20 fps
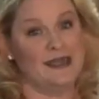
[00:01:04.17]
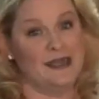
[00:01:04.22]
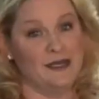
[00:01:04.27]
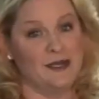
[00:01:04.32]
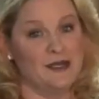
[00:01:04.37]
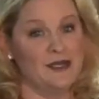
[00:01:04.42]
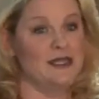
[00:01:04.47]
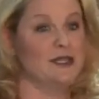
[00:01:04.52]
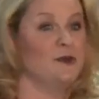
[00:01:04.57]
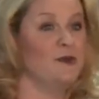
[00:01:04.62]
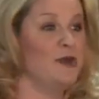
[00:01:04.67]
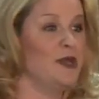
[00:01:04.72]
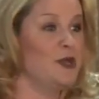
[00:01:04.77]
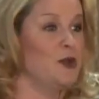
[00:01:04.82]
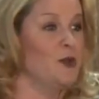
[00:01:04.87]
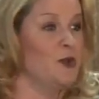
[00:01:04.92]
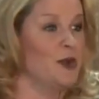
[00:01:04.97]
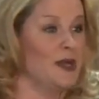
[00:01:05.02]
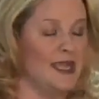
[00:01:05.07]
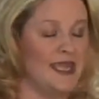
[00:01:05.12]
I know, a little bit
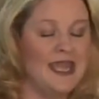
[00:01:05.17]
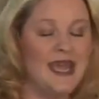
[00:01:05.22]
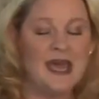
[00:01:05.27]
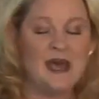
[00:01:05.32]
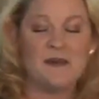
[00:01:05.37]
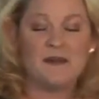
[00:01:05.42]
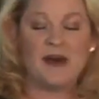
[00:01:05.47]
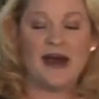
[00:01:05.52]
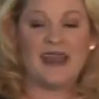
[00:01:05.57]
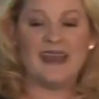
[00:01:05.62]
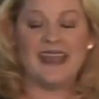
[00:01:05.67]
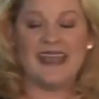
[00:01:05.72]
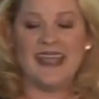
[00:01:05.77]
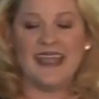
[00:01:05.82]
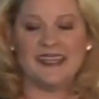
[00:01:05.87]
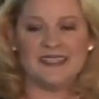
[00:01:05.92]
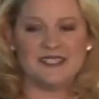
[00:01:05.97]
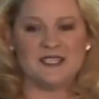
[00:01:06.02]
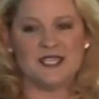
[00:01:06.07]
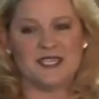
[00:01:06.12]
naughty, but
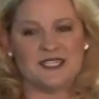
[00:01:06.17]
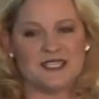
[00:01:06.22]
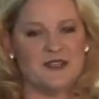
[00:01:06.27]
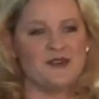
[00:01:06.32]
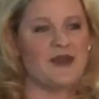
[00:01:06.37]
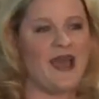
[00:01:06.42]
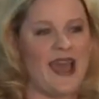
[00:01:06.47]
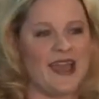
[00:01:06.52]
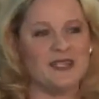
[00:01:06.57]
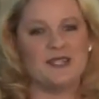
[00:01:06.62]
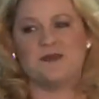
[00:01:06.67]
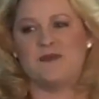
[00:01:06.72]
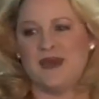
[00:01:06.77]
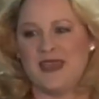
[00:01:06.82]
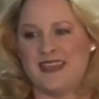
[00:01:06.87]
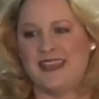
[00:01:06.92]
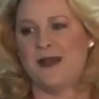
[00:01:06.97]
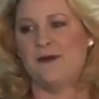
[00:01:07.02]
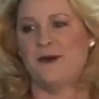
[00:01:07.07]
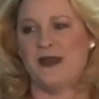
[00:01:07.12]
it's just you had to
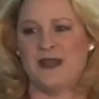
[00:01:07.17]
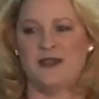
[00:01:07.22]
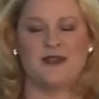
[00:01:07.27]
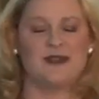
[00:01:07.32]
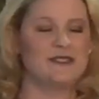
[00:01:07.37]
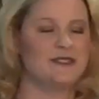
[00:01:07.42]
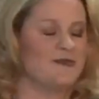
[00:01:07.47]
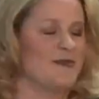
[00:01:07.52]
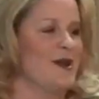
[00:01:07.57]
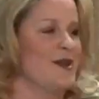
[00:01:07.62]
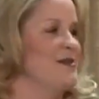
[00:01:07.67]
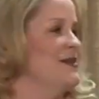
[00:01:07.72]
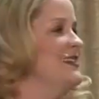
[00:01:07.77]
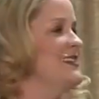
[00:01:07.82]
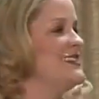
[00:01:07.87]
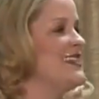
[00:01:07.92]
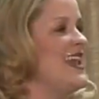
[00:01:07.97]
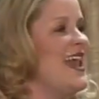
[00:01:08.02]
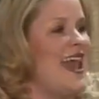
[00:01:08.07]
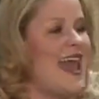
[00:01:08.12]
be there. One of those
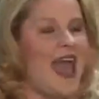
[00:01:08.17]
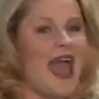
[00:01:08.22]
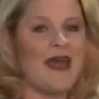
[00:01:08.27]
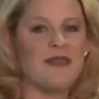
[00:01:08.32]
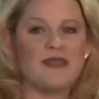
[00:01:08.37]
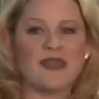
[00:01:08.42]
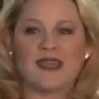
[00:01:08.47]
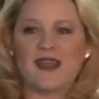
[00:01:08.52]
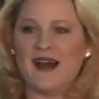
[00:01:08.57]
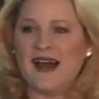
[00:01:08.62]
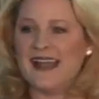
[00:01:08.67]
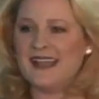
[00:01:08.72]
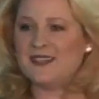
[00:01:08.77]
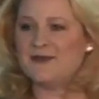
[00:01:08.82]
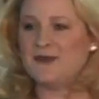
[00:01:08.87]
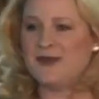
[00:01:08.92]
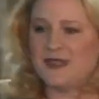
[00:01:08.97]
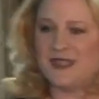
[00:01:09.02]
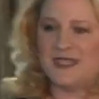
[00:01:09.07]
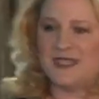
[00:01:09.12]
moments, and the guy with